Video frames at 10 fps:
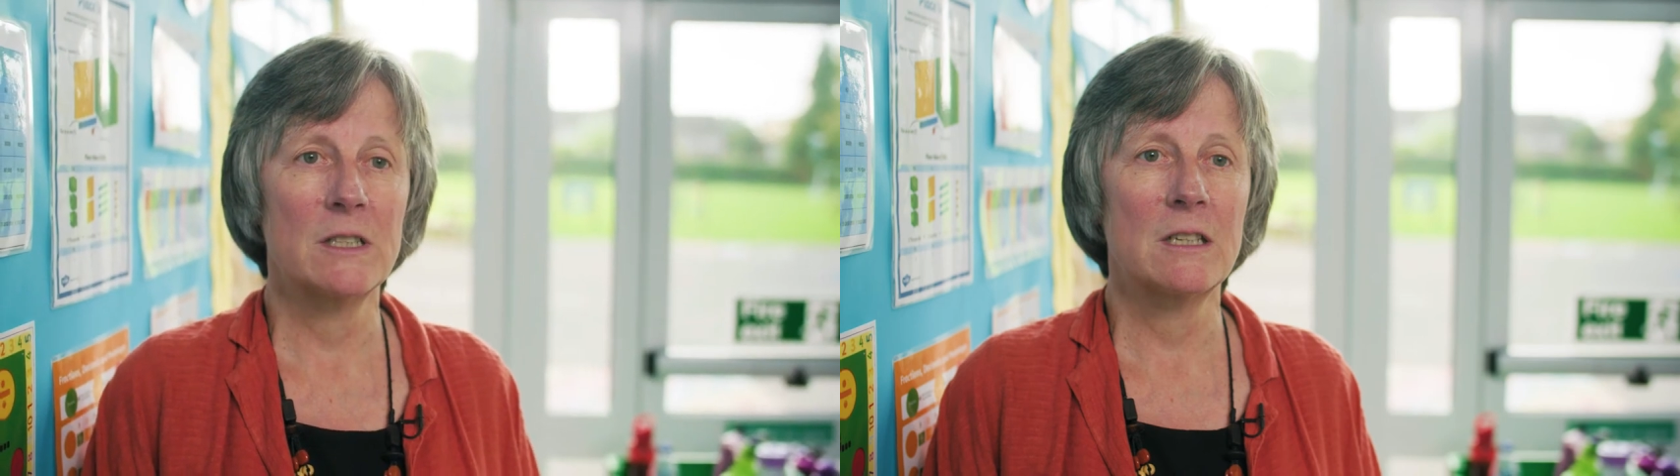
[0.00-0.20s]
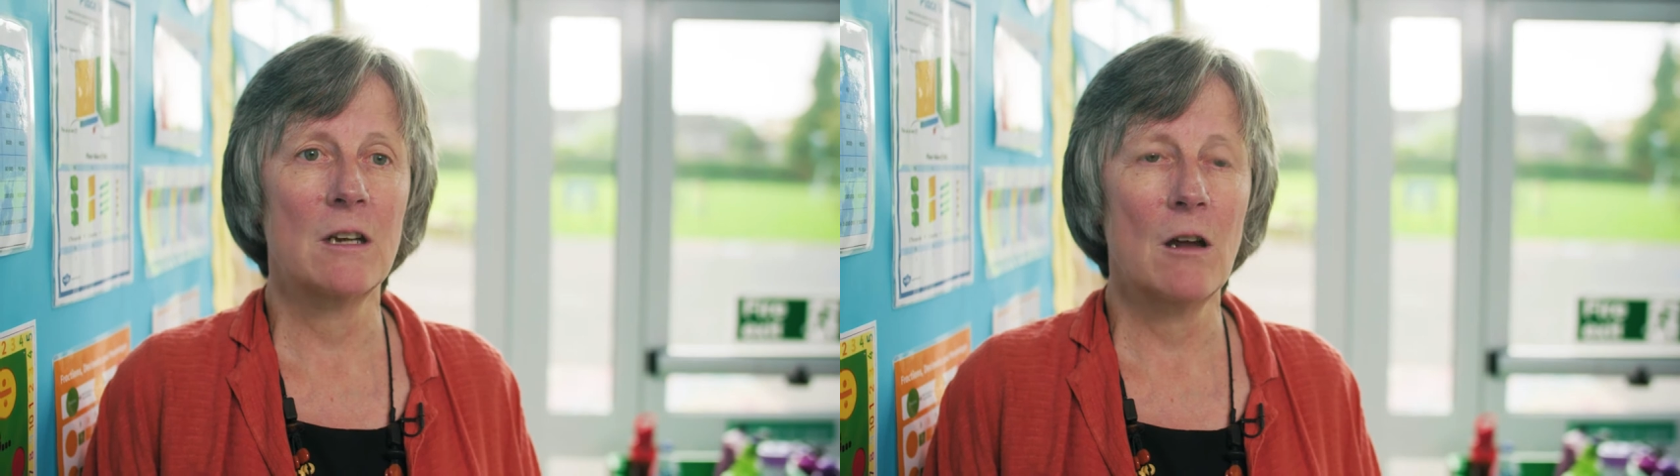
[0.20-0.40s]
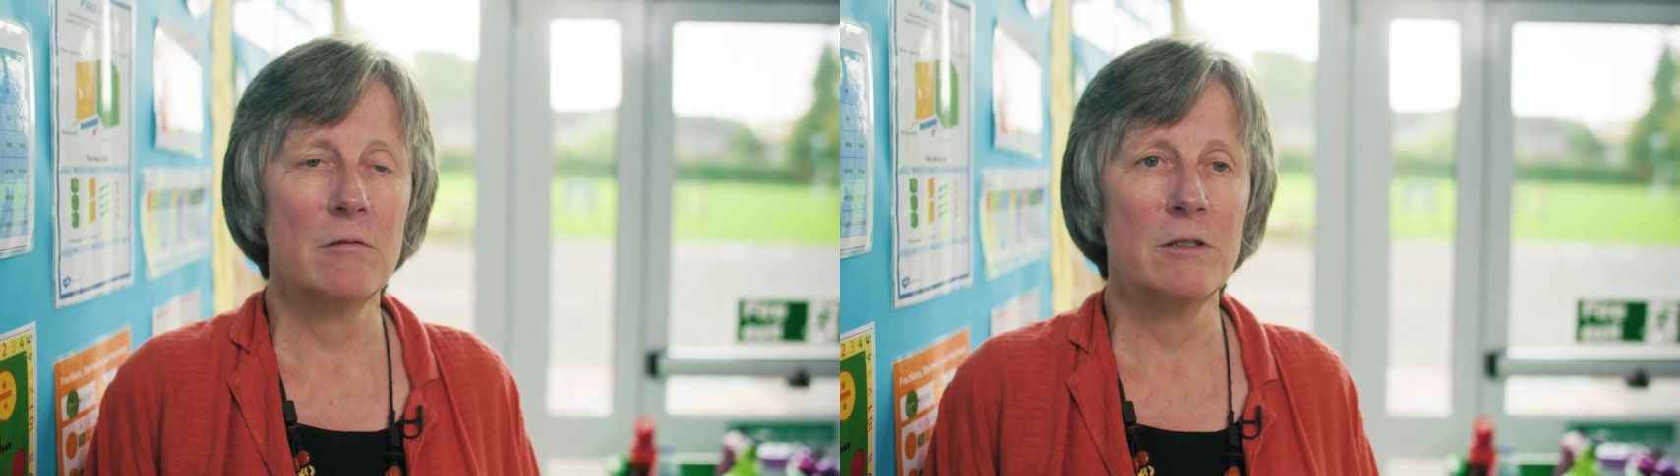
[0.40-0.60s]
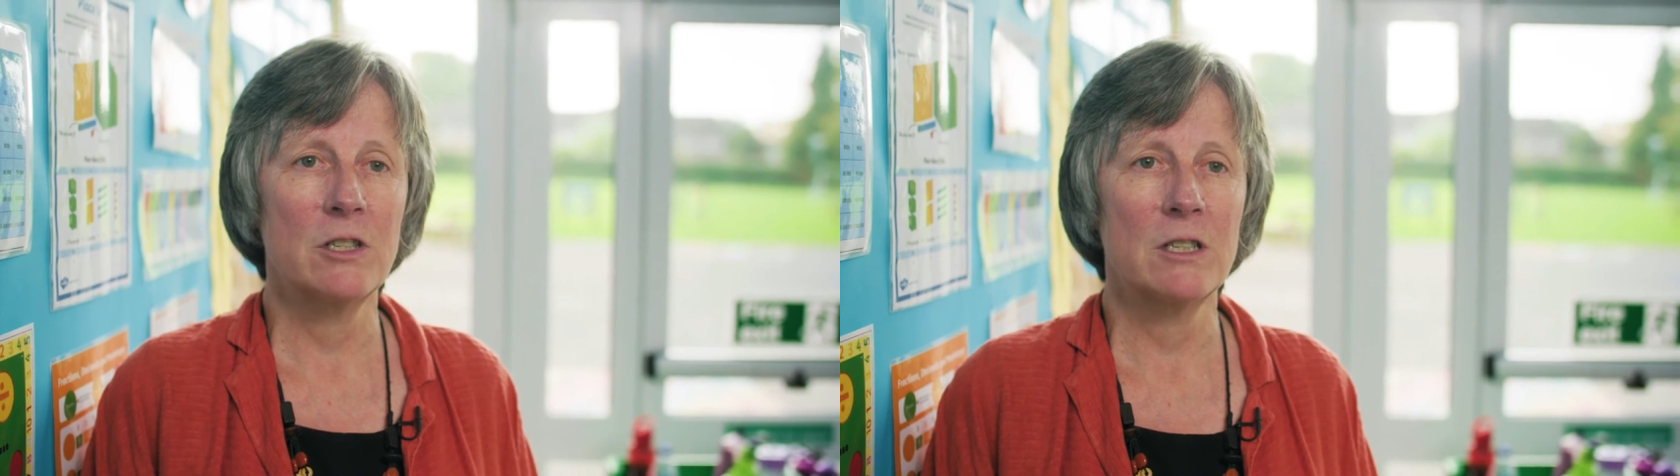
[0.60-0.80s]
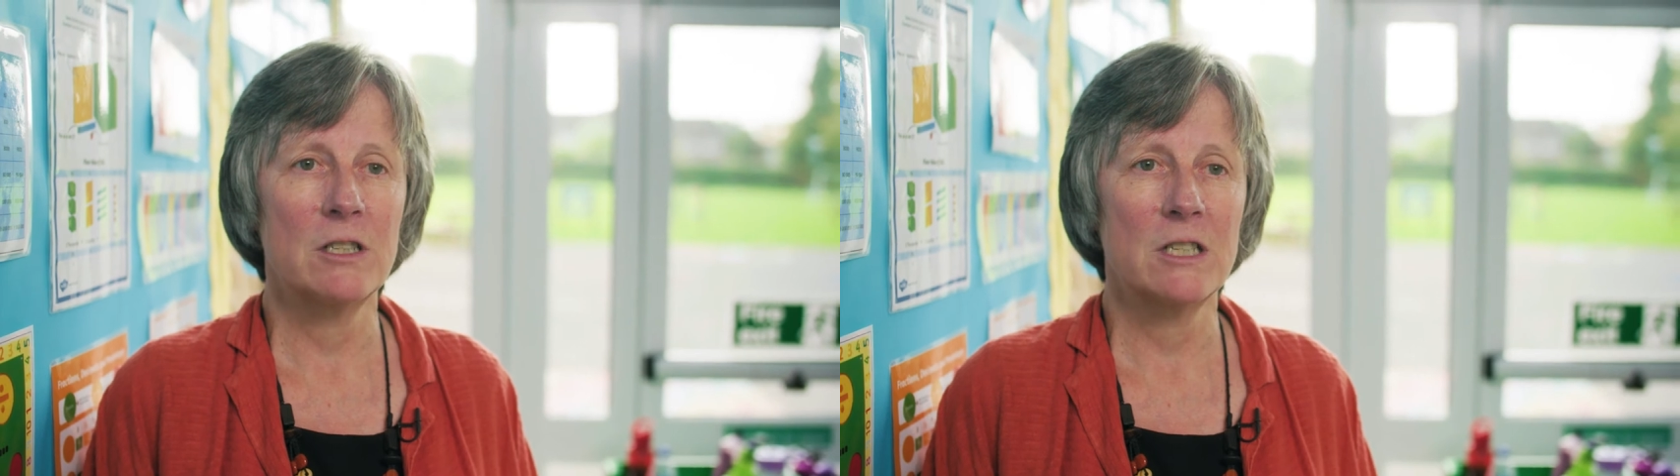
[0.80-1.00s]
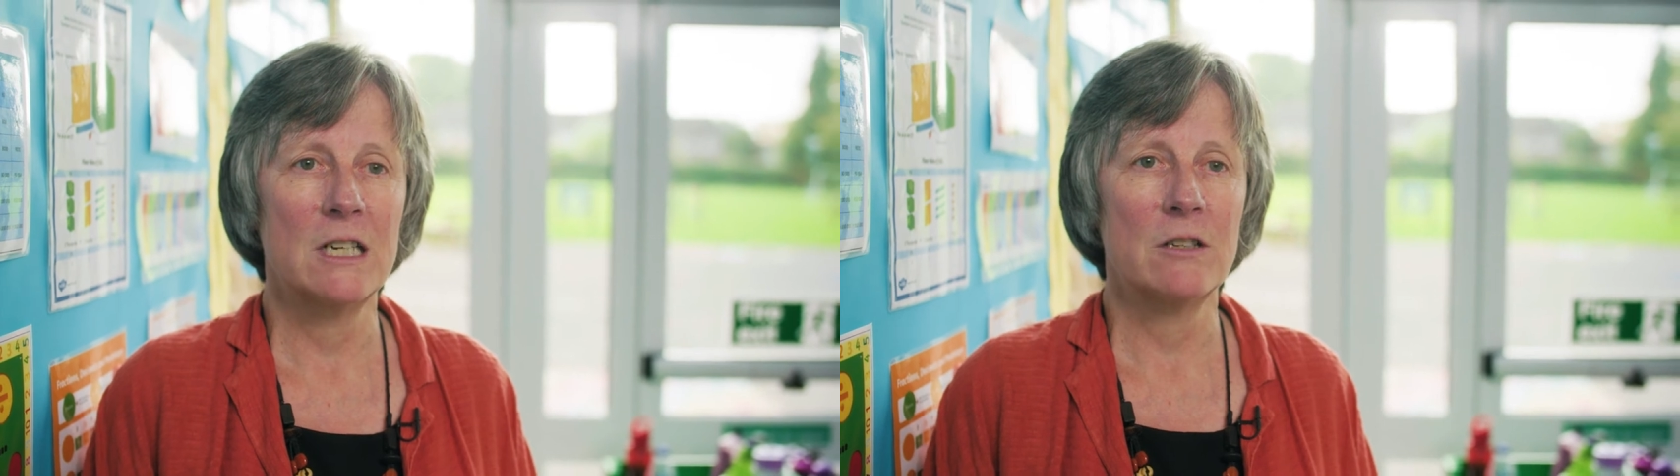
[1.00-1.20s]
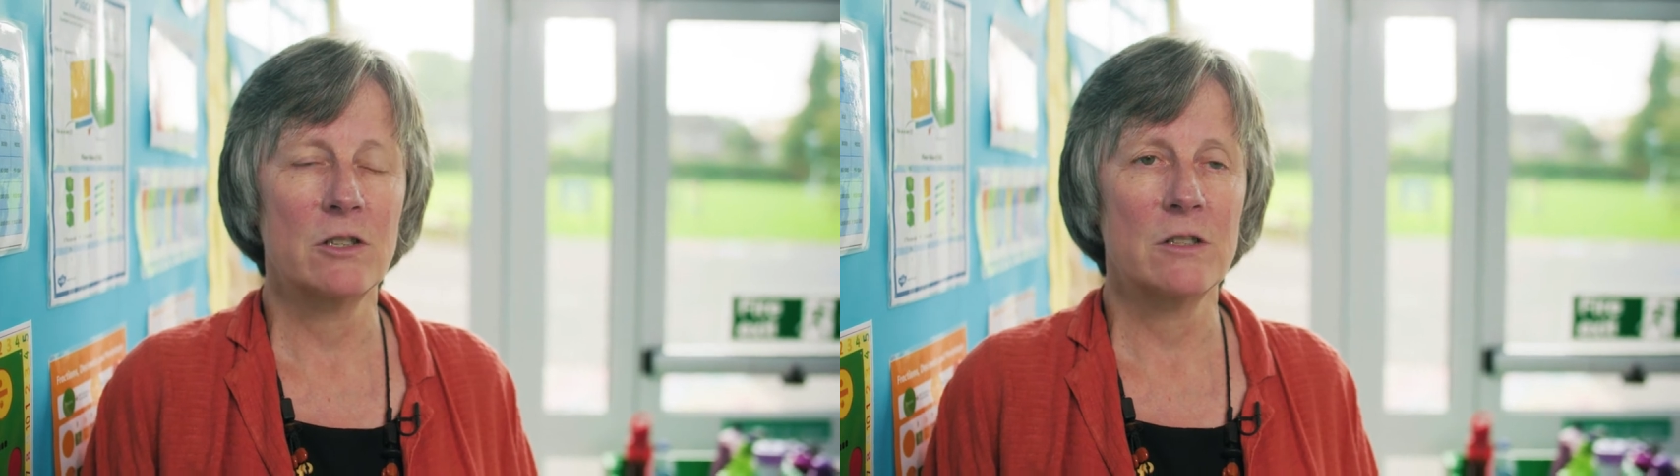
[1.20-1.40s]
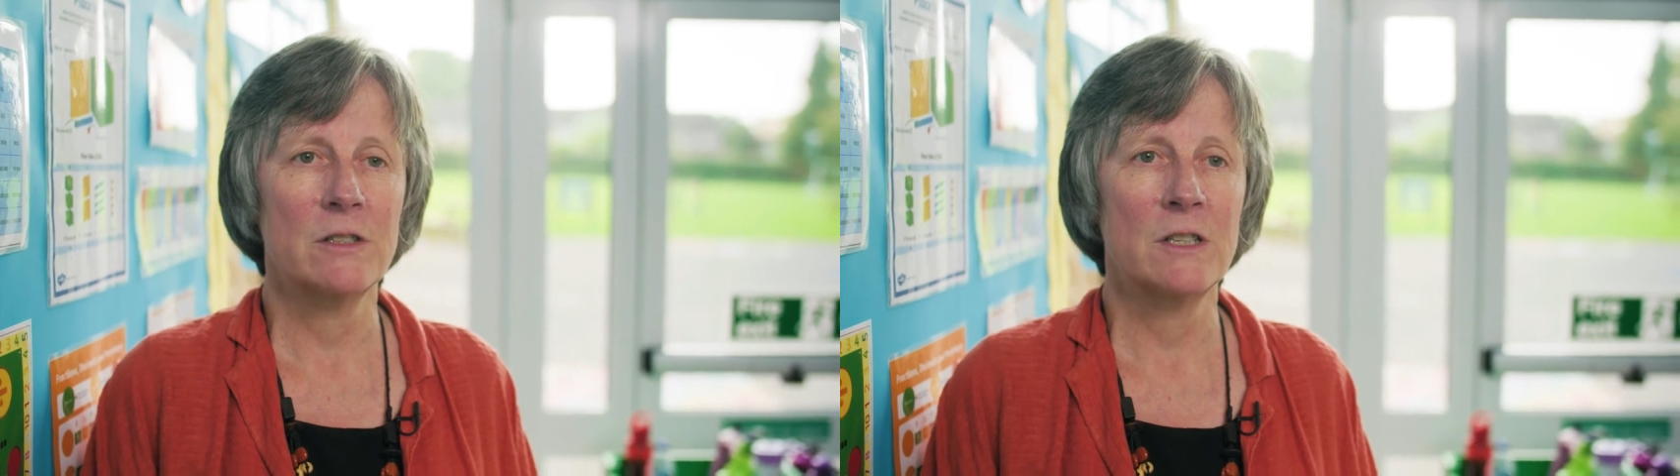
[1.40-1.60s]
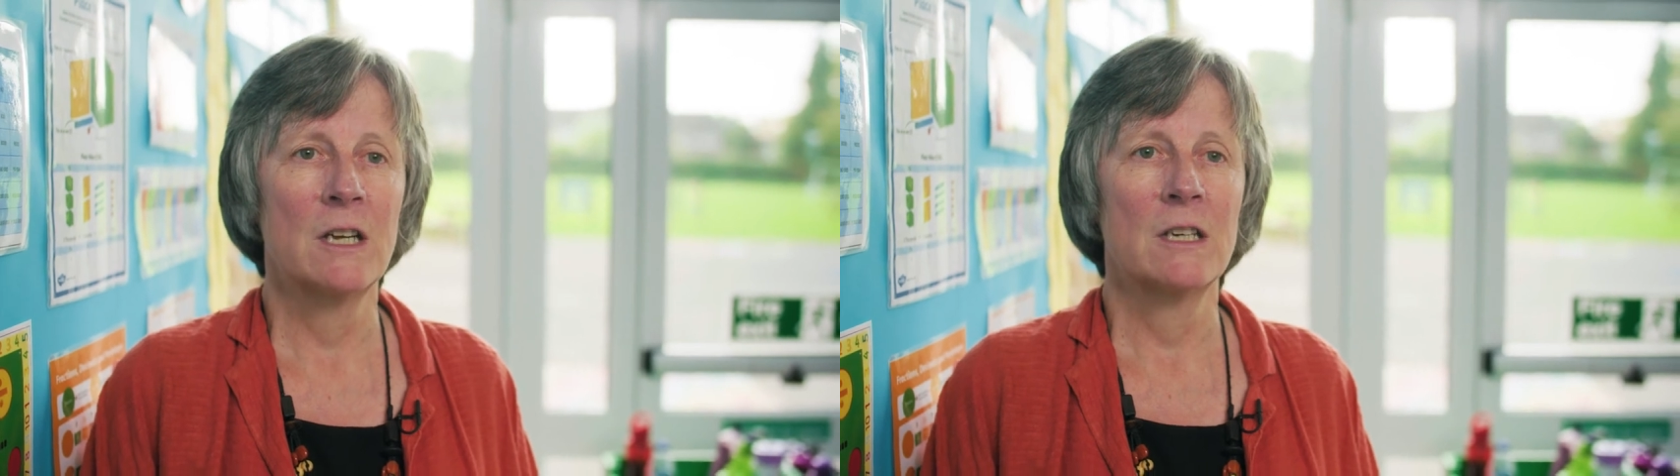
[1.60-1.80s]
encouraging teachers